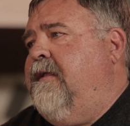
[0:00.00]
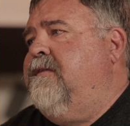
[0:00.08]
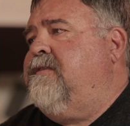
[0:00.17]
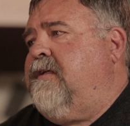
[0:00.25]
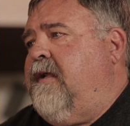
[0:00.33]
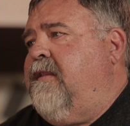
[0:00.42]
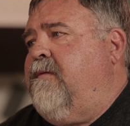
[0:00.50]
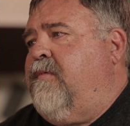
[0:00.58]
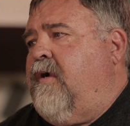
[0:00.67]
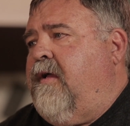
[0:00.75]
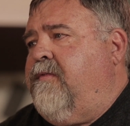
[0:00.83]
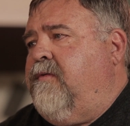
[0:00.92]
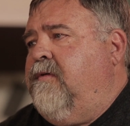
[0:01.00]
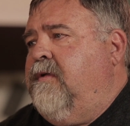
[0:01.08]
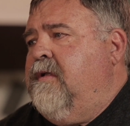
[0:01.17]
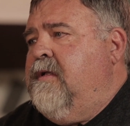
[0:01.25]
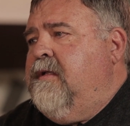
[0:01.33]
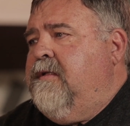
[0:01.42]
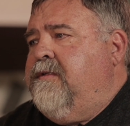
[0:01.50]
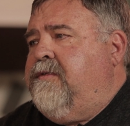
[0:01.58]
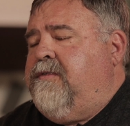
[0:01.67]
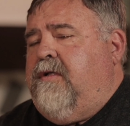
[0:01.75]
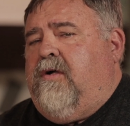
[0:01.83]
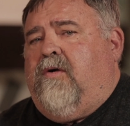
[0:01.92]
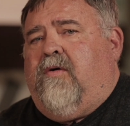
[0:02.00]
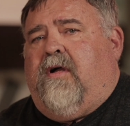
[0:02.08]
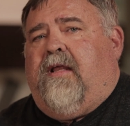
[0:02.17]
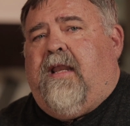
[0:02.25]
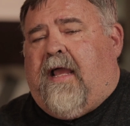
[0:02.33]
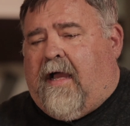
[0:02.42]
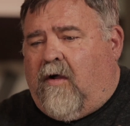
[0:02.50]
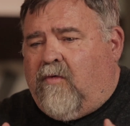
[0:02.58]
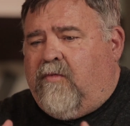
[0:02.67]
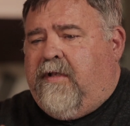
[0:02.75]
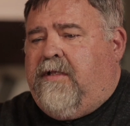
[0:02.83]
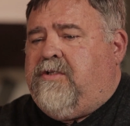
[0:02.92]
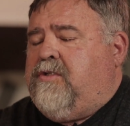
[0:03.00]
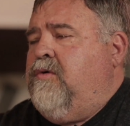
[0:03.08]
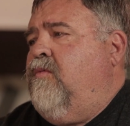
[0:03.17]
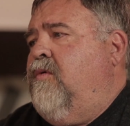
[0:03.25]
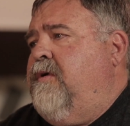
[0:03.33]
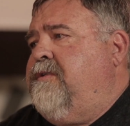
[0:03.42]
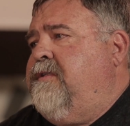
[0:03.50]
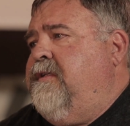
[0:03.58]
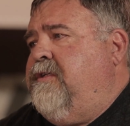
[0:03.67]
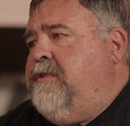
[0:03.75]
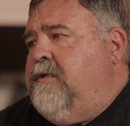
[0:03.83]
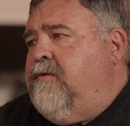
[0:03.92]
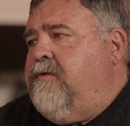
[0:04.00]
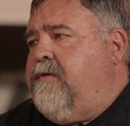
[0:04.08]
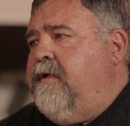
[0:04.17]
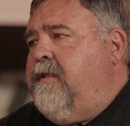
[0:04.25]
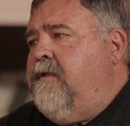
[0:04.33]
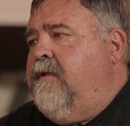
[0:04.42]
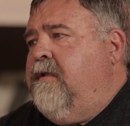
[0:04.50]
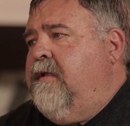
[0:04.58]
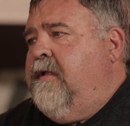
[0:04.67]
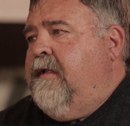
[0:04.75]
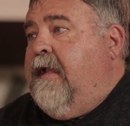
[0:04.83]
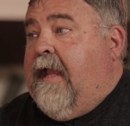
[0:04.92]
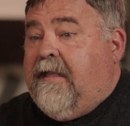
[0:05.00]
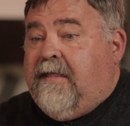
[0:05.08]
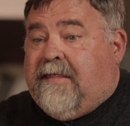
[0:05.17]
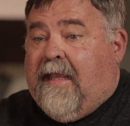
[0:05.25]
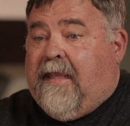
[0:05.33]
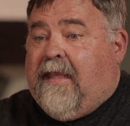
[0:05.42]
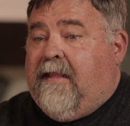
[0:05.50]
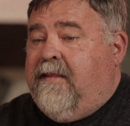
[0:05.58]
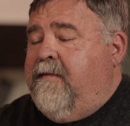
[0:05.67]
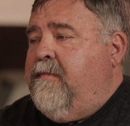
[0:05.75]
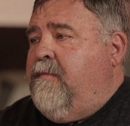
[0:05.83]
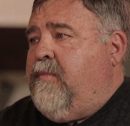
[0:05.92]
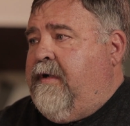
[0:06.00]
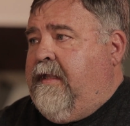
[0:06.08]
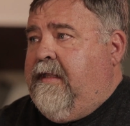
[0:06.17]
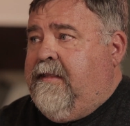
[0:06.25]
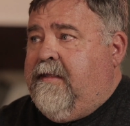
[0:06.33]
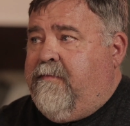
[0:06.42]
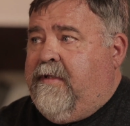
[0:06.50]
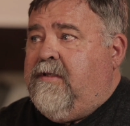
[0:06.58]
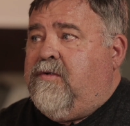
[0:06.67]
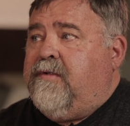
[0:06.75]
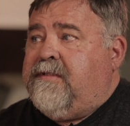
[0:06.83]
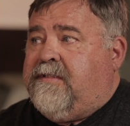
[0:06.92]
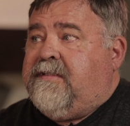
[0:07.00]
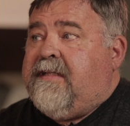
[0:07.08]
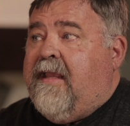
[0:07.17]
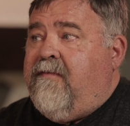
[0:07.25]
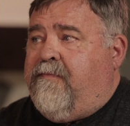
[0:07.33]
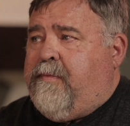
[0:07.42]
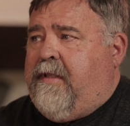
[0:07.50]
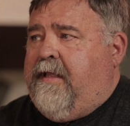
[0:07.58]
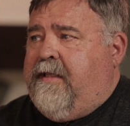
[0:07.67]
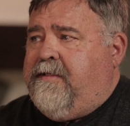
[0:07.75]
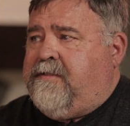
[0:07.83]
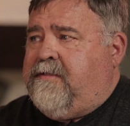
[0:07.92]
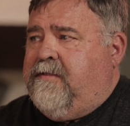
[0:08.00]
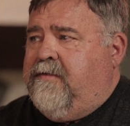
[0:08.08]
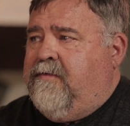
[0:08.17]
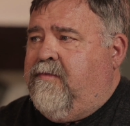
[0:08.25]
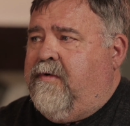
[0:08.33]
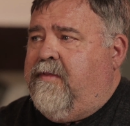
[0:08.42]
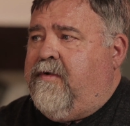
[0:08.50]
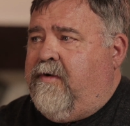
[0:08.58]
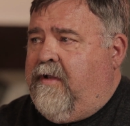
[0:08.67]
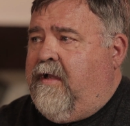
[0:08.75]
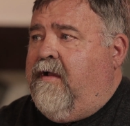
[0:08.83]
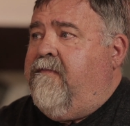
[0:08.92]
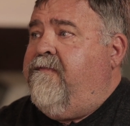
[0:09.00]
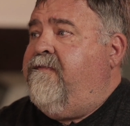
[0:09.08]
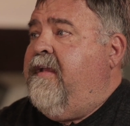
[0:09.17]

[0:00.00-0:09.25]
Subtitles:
inside of the brothel. God. So an outreach towards the children and taking them and bringing them into a safe place where they're loved,